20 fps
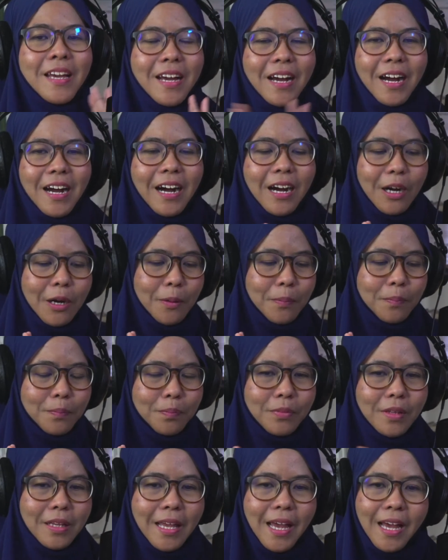
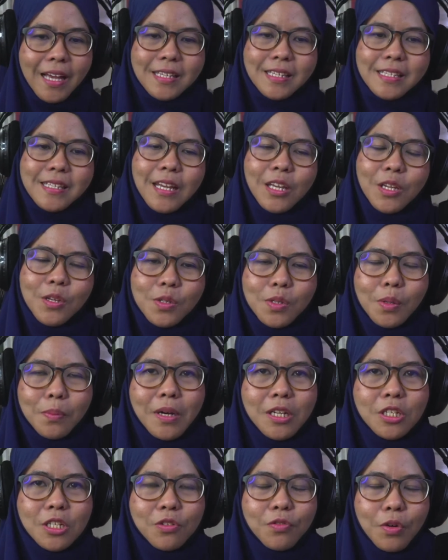yes, thank you so
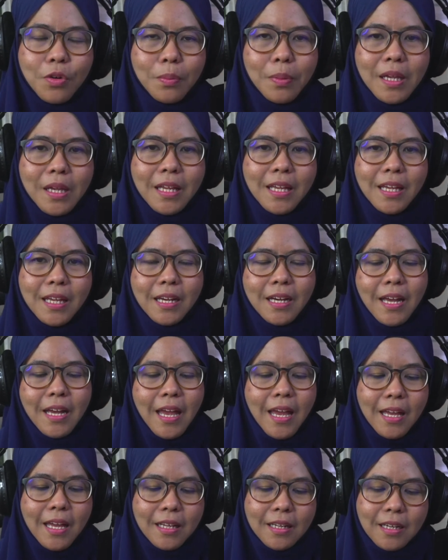much for being here.
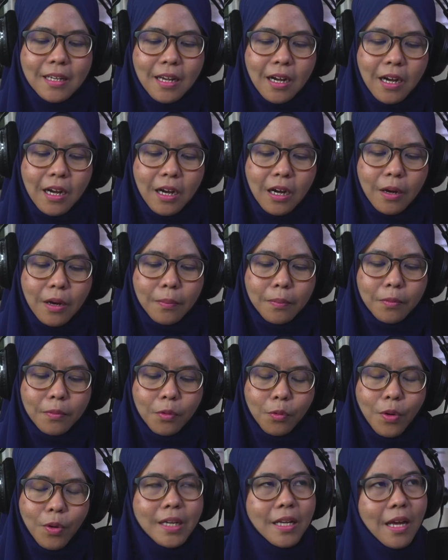And
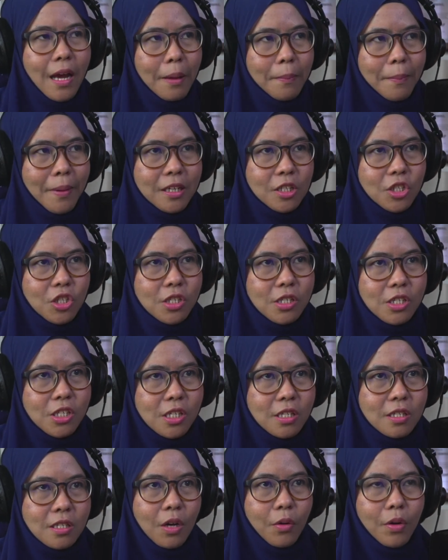what did I mention
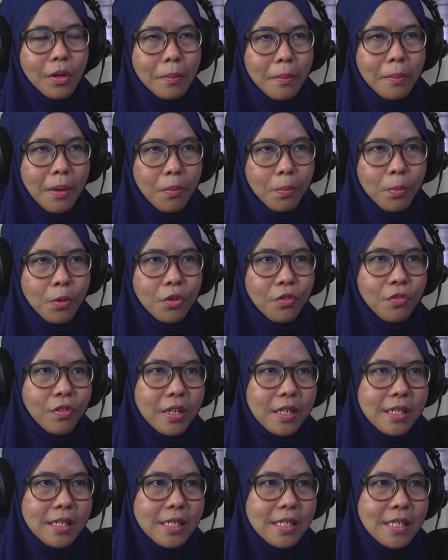just now in my
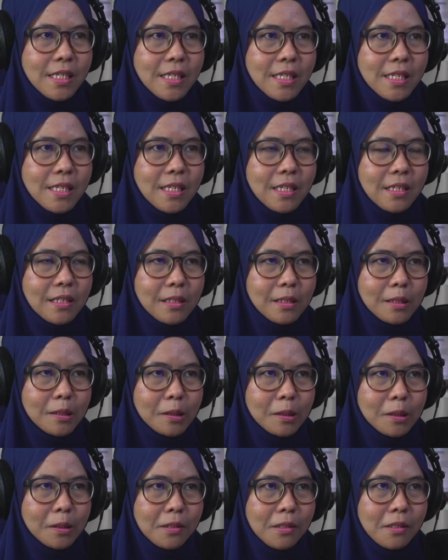previous
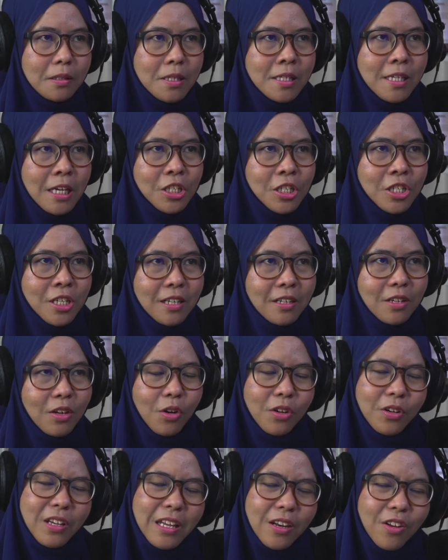session?
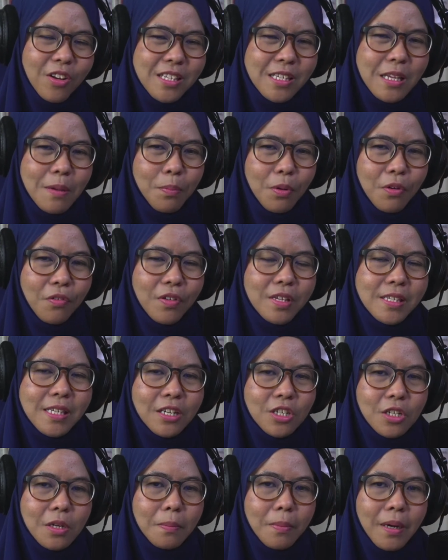Okay, not say previous
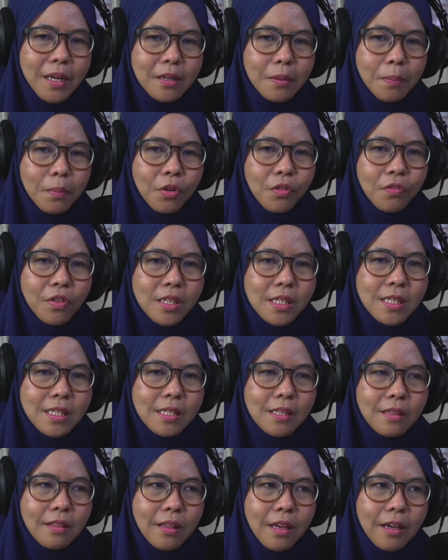session, but the
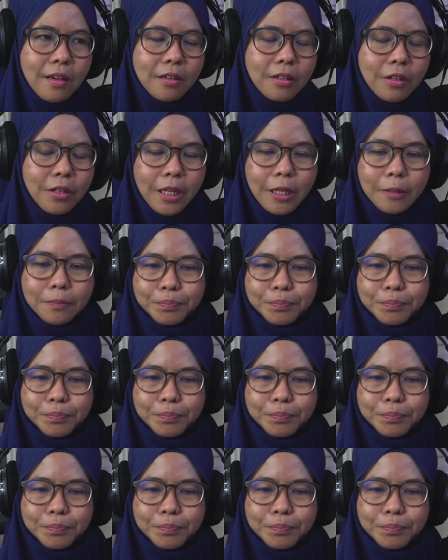previous thing. Okay.